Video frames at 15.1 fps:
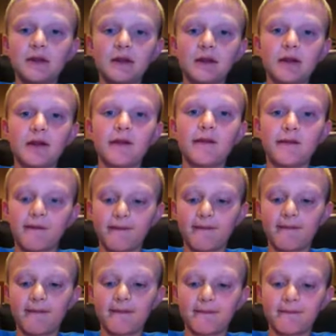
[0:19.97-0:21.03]

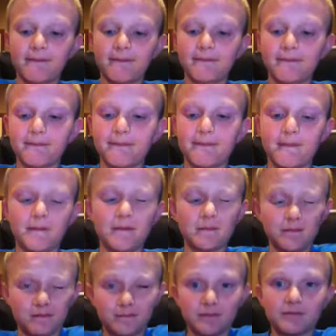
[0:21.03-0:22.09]

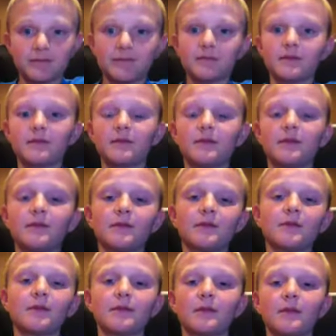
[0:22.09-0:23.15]

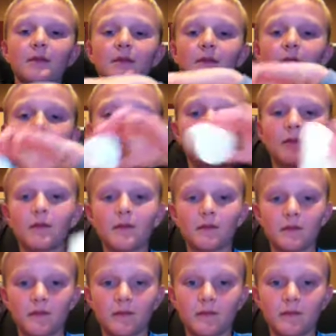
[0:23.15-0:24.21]

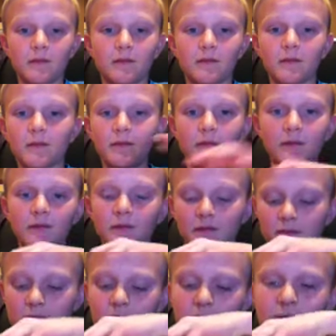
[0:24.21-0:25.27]

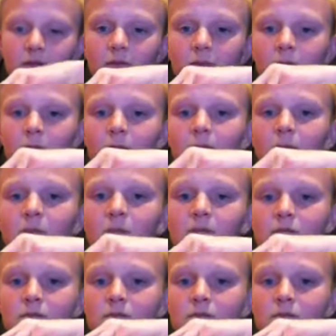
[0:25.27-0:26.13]
(no one is talking)